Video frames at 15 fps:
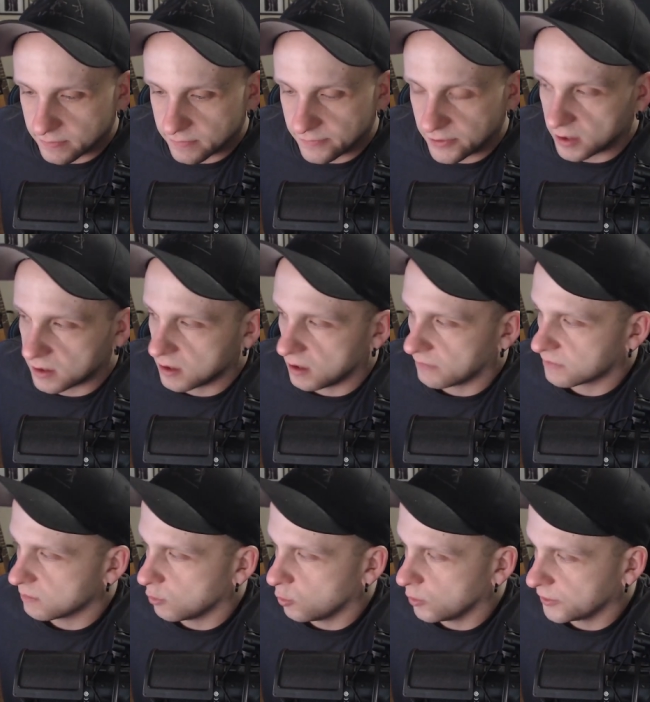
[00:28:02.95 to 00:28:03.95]
If you're not
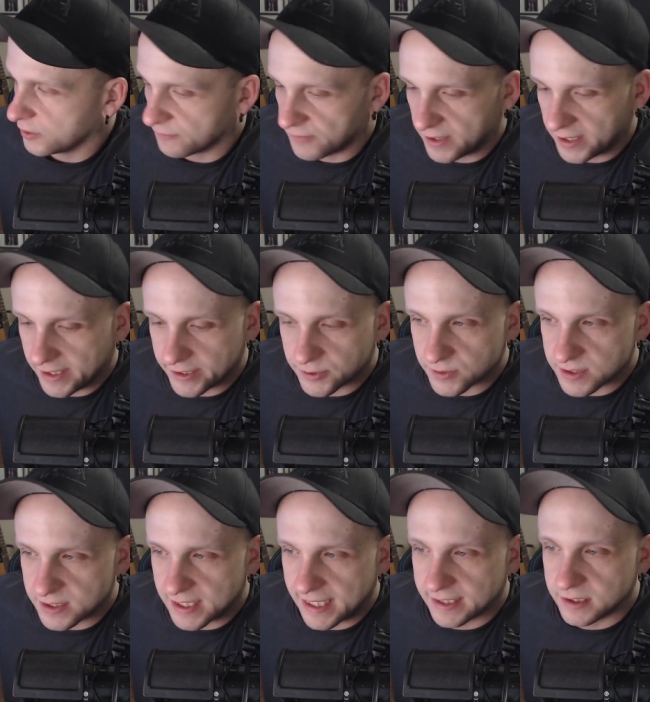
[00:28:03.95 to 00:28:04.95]
comfortable with your financial
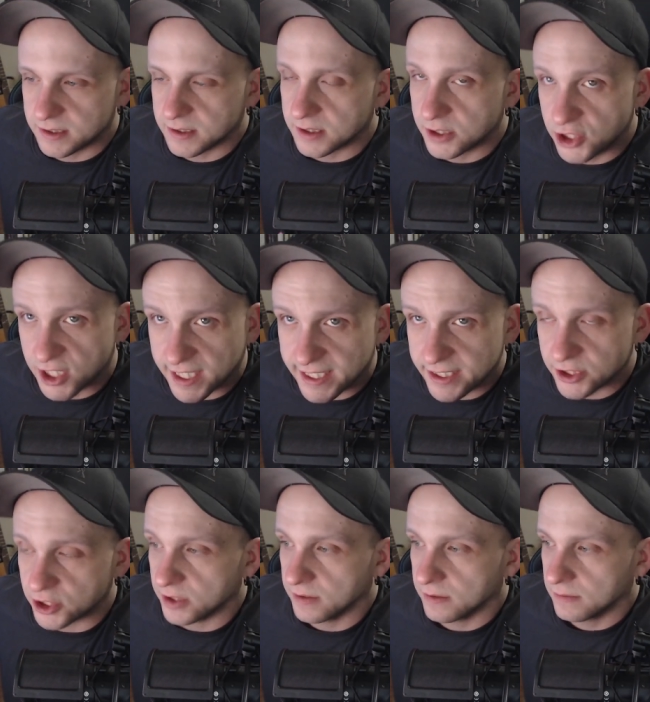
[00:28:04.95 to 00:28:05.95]
status, change
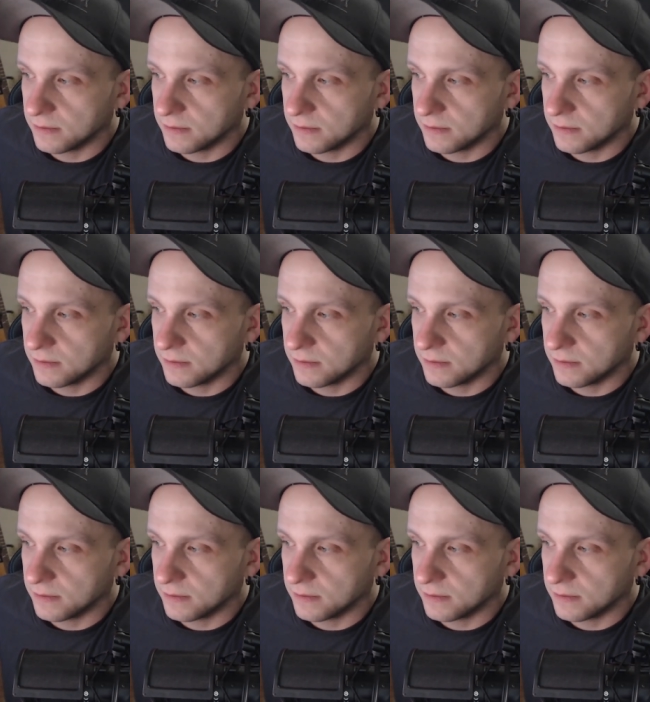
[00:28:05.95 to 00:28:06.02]
it.